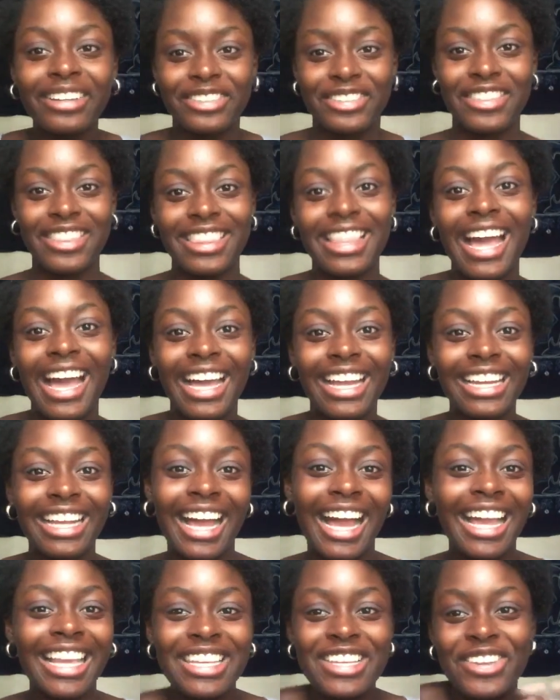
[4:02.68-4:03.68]
that,
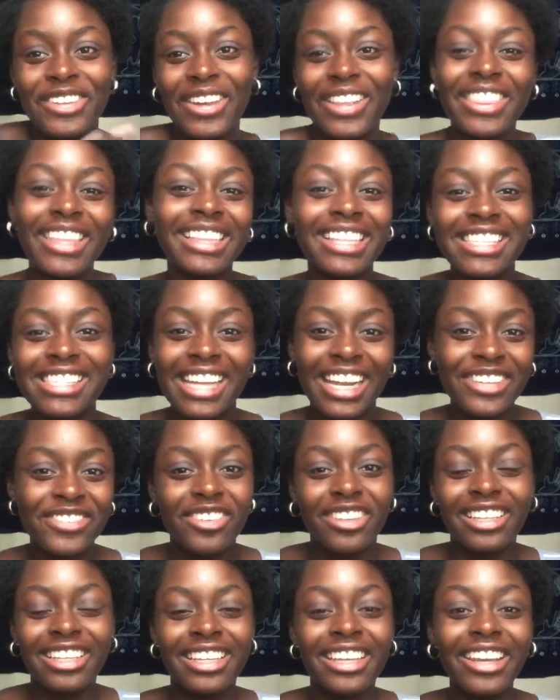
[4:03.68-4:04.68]
I think this guy's
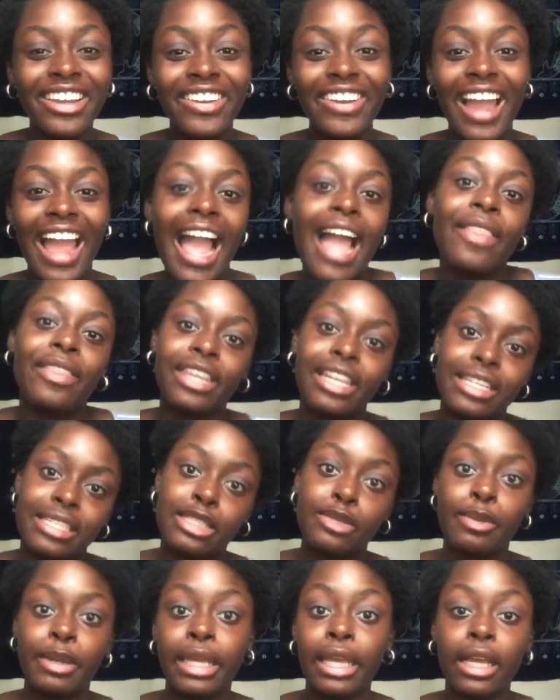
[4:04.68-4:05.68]
really cute and he
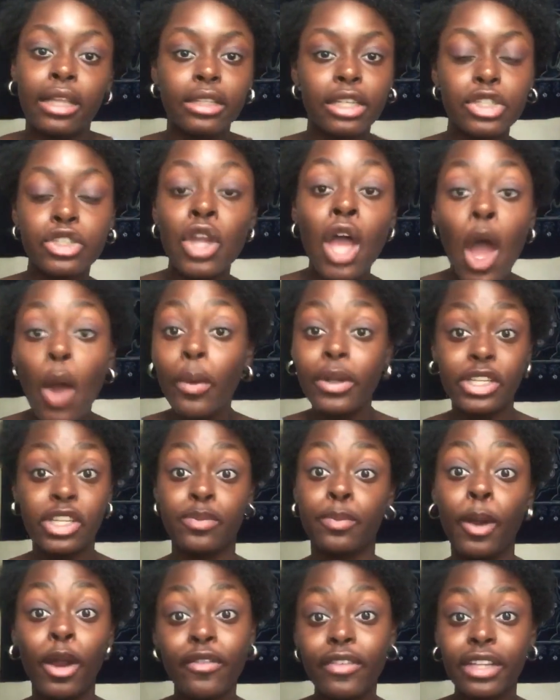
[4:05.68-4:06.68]
doesn't speak English, which
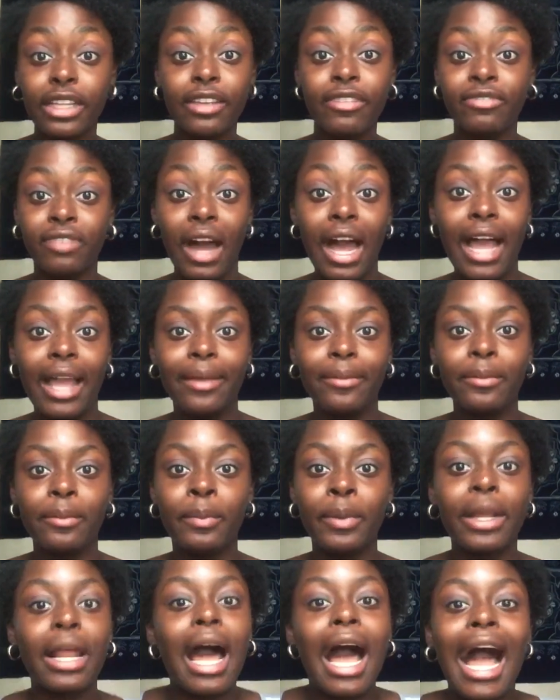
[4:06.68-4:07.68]
is perfectly fine,
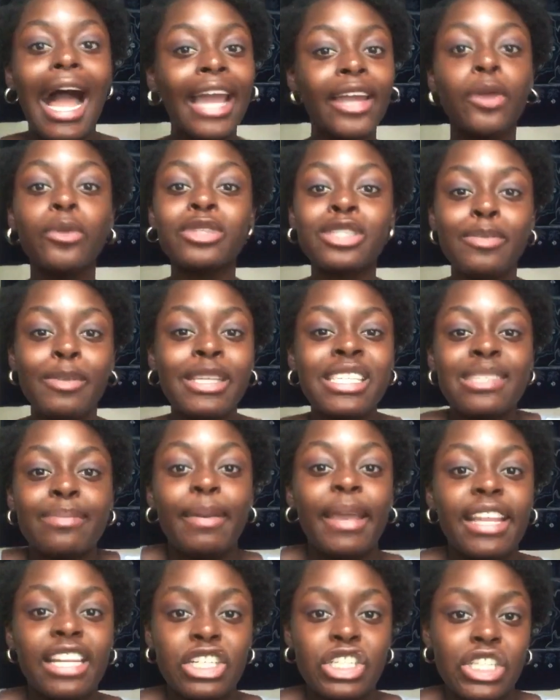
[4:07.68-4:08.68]
but I don't speak
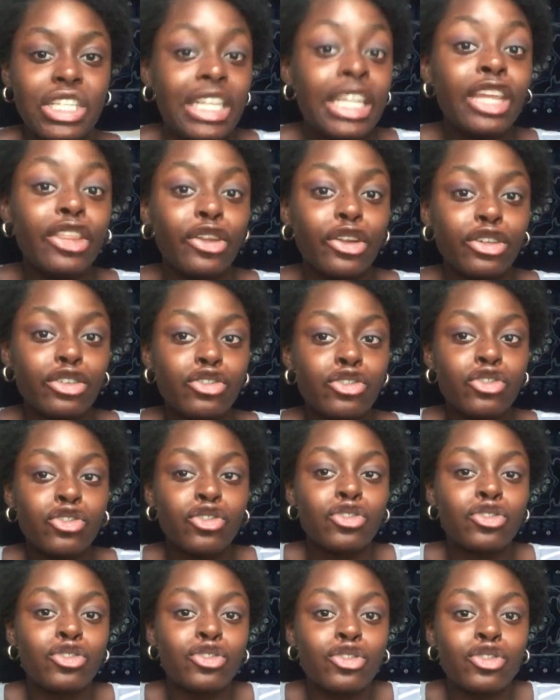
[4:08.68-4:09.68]
Spanish either,
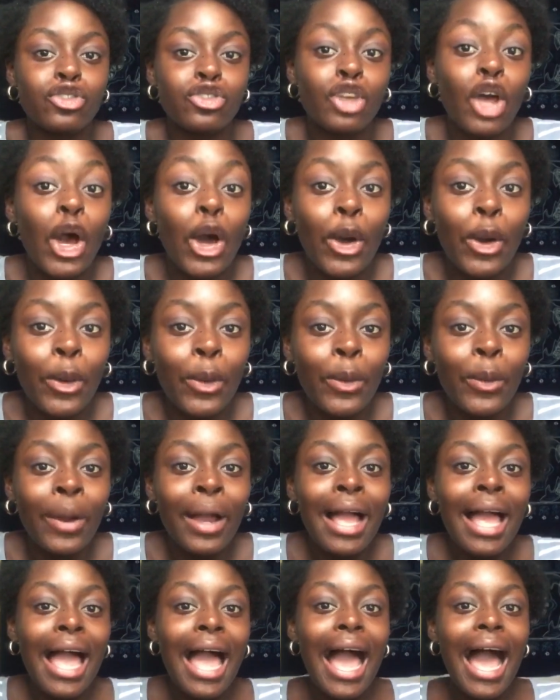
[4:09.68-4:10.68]
so
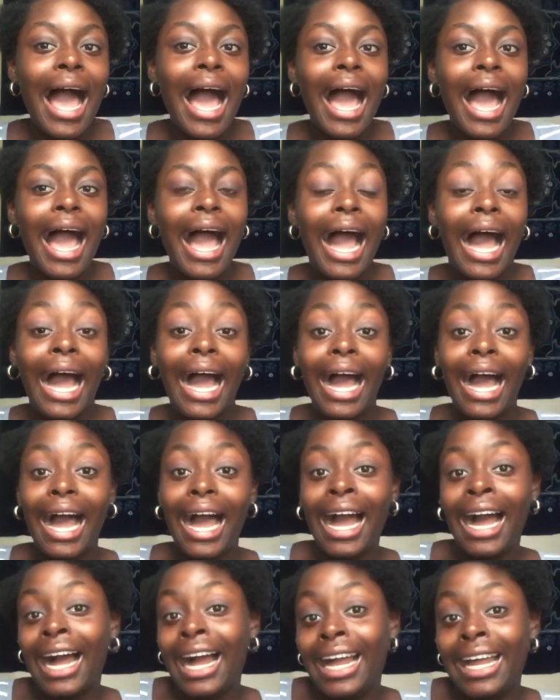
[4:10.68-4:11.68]

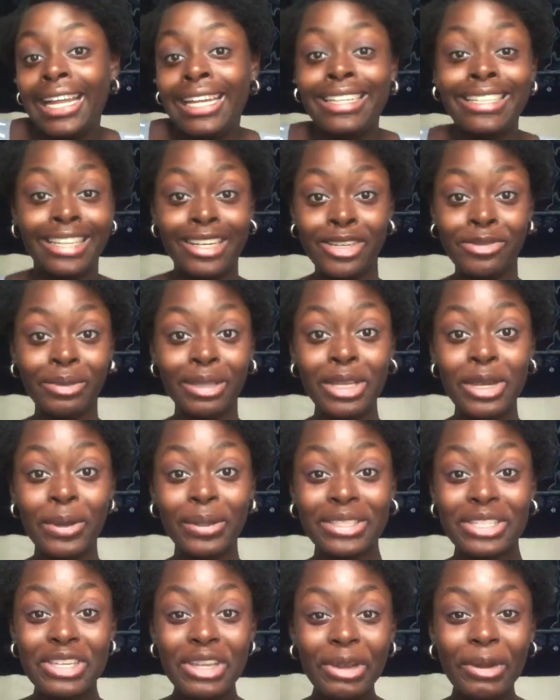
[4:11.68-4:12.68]
I didn't really know
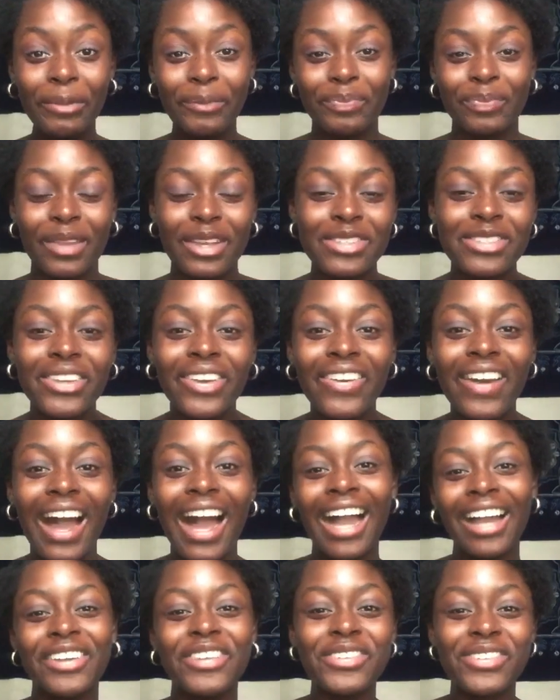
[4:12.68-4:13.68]
what to do. So
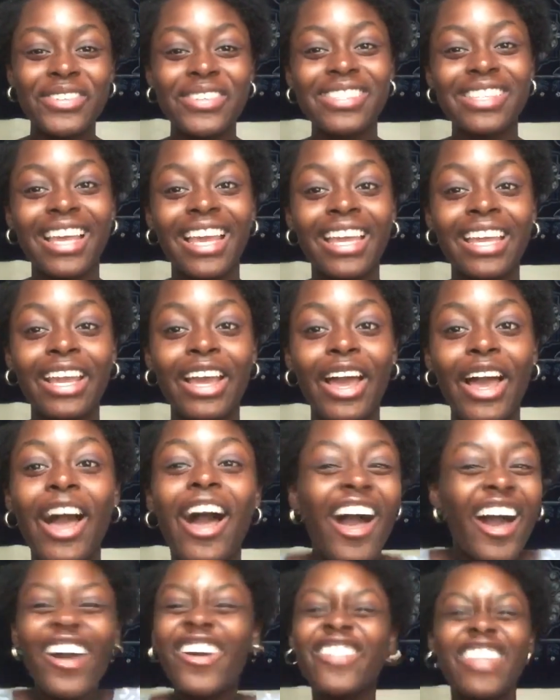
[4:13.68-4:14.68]
I just was
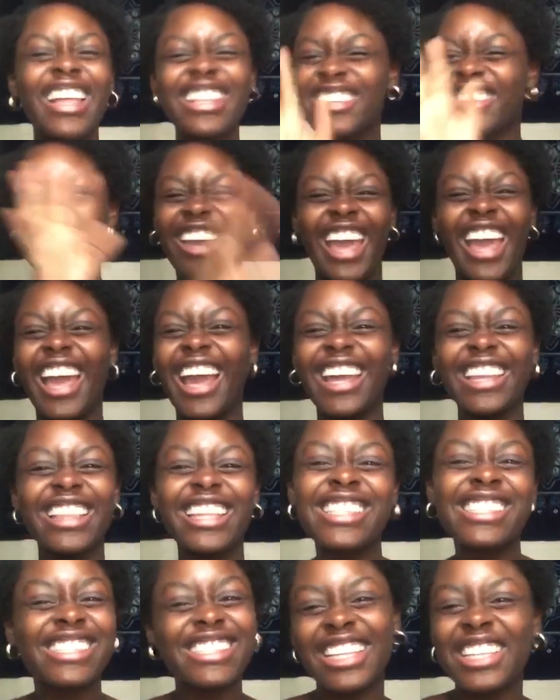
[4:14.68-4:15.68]
oh, that's okay.
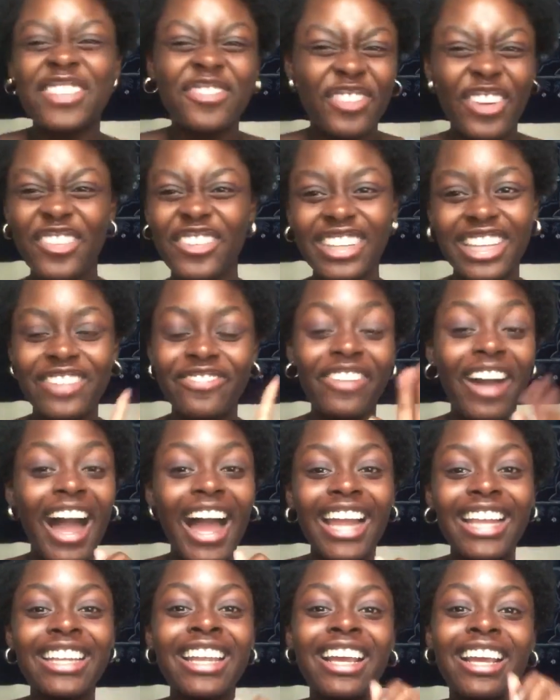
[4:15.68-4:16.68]
That's perfectly
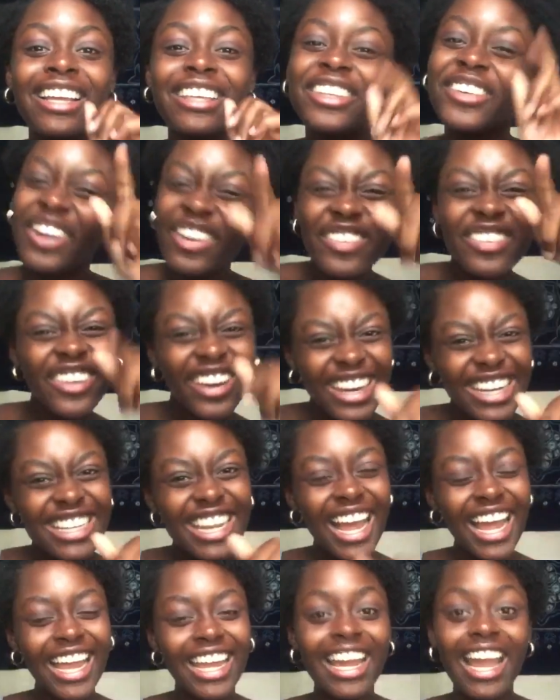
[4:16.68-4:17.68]
fine. You have a great
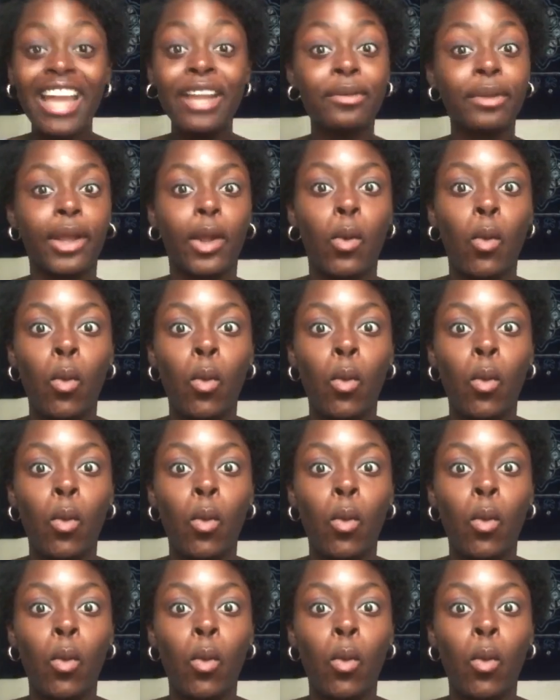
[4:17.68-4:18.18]
night. And